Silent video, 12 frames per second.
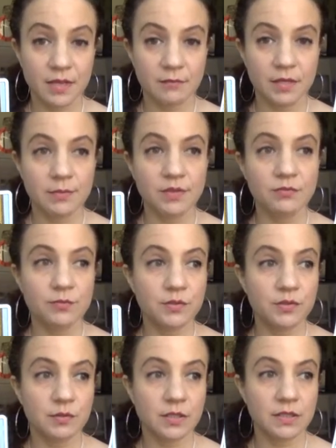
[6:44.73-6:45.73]
Maybe you've been
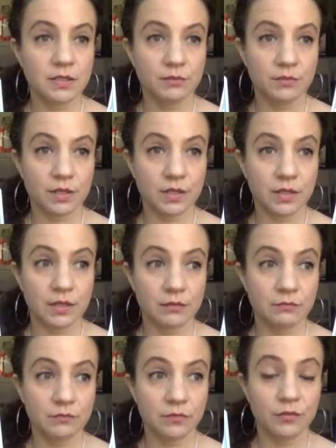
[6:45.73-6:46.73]
doing something
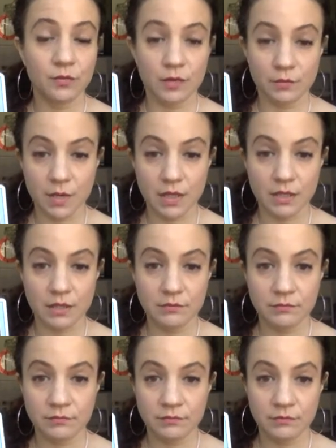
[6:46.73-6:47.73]
for the money,
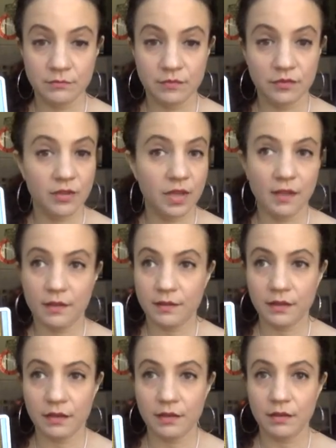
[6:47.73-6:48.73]
for the
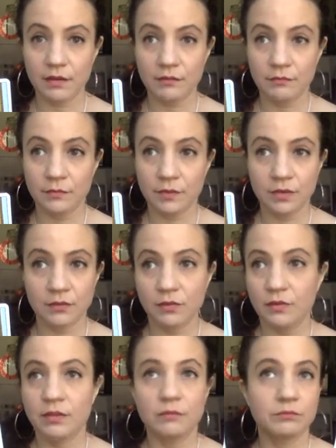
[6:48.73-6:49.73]
healthcare,
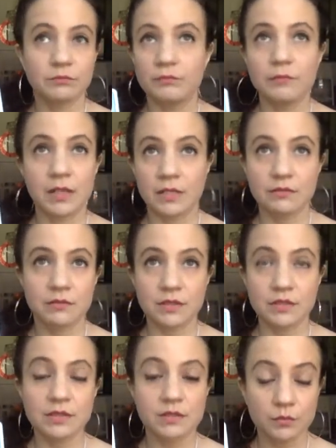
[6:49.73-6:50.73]
for the many
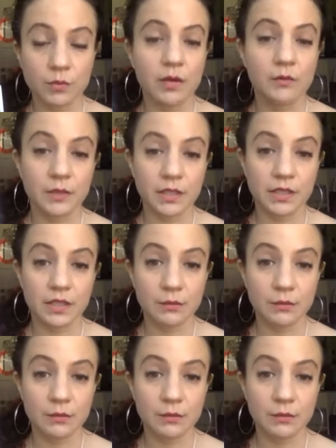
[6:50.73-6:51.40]
reasons why we